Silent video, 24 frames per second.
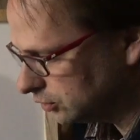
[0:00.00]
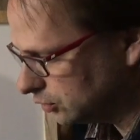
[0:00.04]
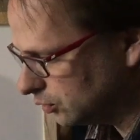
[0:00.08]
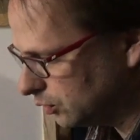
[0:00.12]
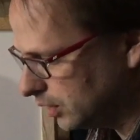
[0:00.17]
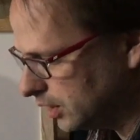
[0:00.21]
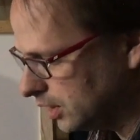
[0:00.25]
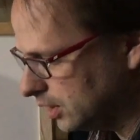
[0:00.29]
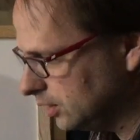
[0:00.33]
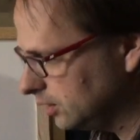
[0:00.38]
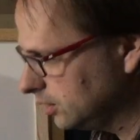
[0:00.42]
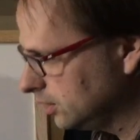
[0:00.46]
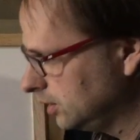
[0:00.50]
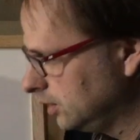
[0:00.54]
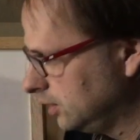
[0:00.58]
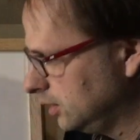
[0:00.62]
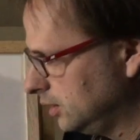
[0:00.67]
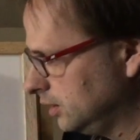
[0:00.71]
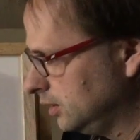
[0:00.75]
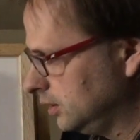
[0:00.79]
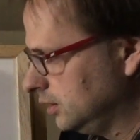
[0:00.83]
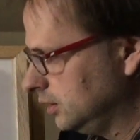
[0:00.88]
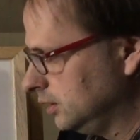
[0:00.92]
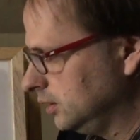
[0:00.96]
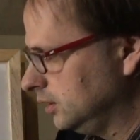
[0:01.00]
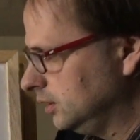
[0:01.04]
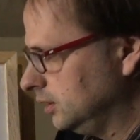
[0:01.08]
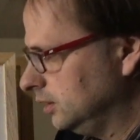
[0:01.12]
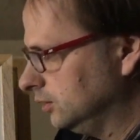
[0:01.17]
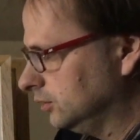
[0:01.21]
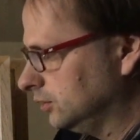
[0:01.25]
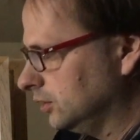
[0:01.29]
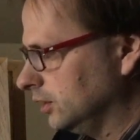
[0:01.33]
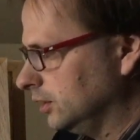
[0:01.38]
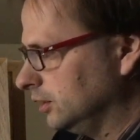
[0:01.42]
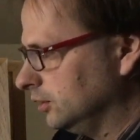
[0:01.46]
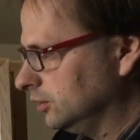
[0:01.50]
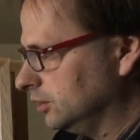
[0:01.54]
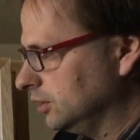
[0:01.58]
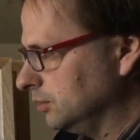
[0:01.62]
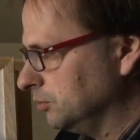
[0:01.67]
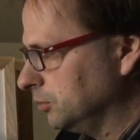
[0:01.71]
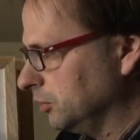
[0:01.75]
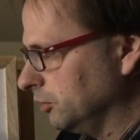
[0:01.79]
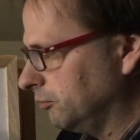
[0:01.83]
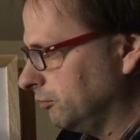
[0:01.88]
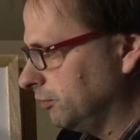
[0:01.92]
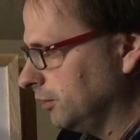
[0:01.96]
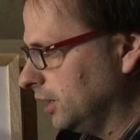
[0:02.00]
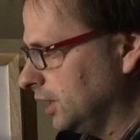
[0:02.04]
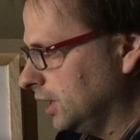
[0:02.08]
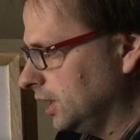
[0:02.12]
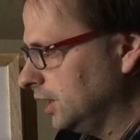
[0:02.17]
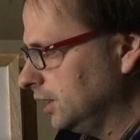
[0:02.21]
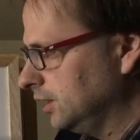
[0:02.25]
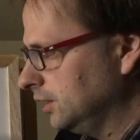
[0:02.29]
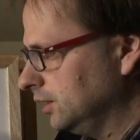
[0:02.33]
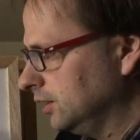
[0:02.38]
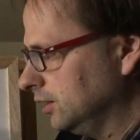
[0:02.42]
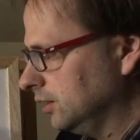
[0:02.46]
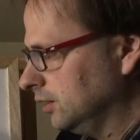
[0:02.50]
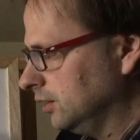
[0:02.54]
squared is going to simplify